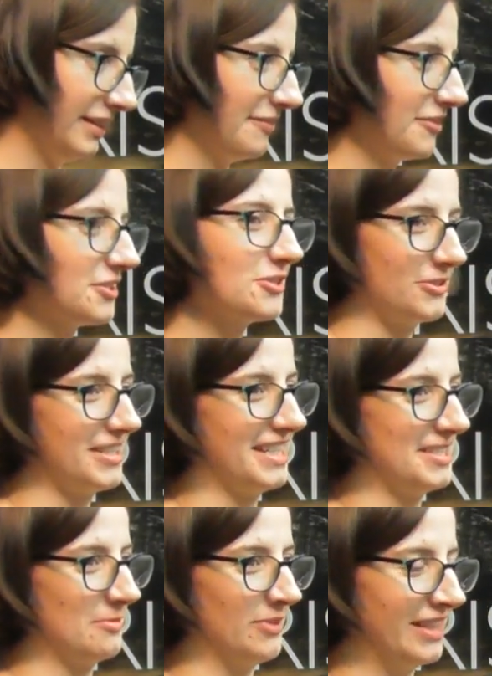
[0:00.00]
This is your
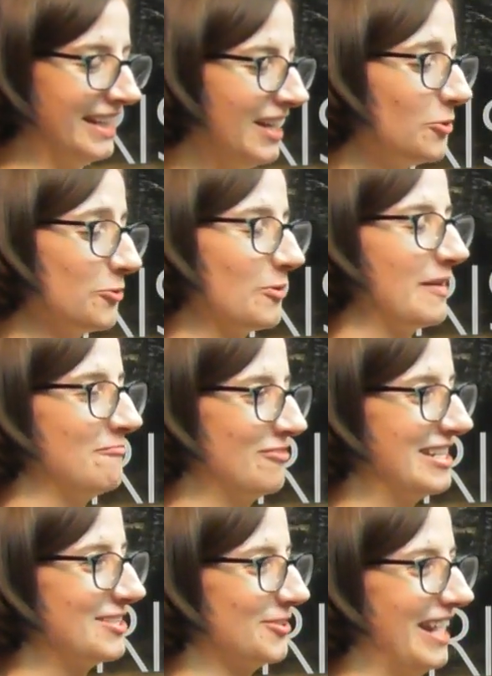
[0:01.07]
testimony, although I'm
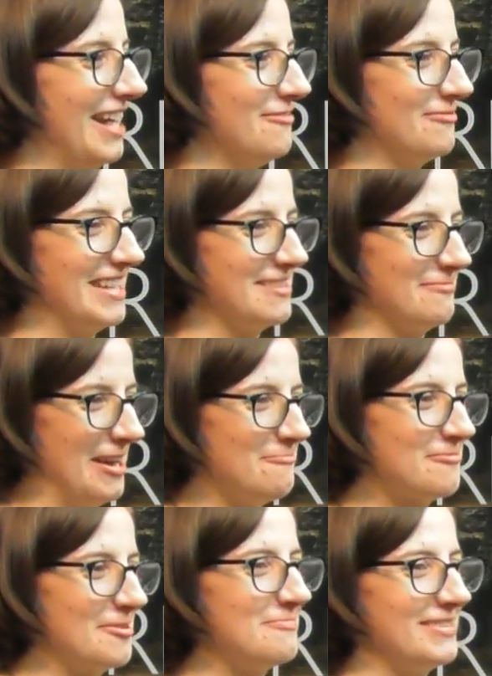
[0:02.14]
really sorry I haven't read it out
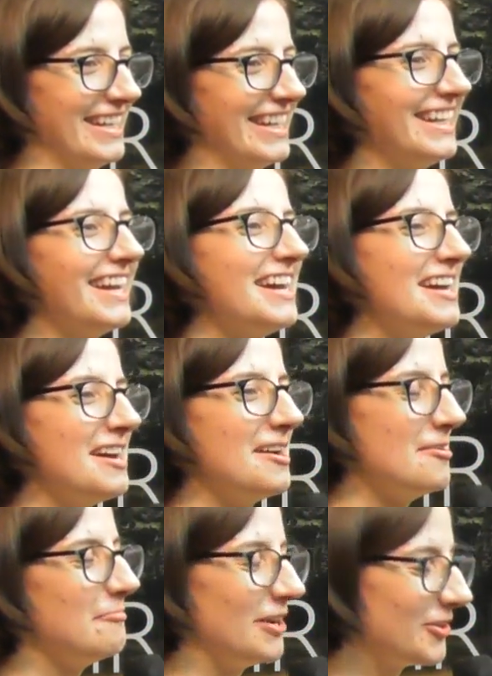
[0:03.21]
properly,
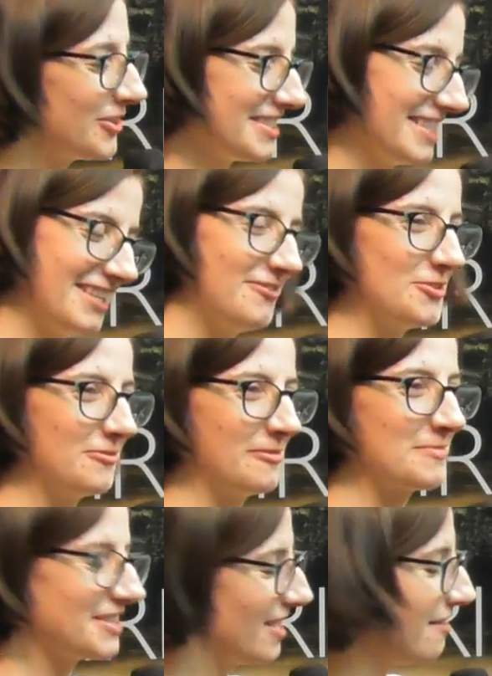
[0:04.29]
but God has delivered you from
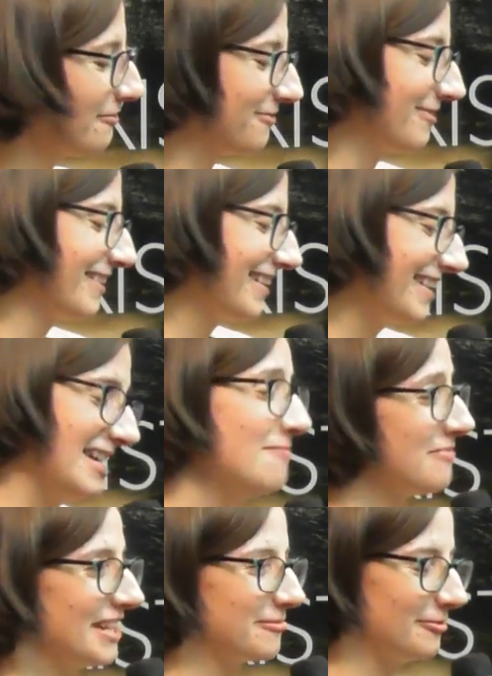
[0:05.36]
stuff, and I'm
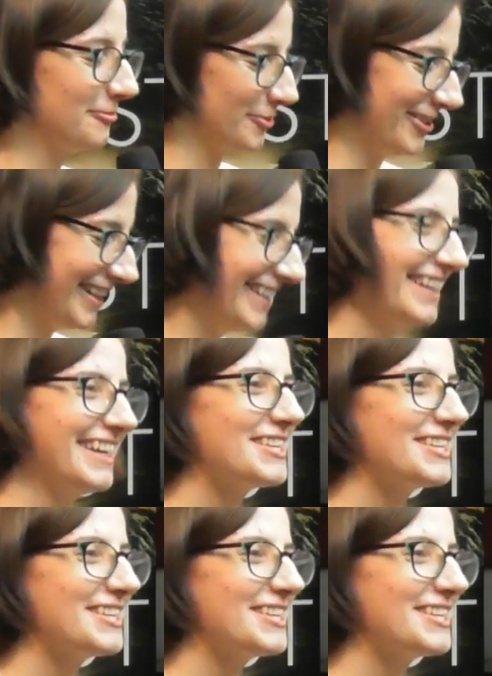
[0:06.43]
thankful for it.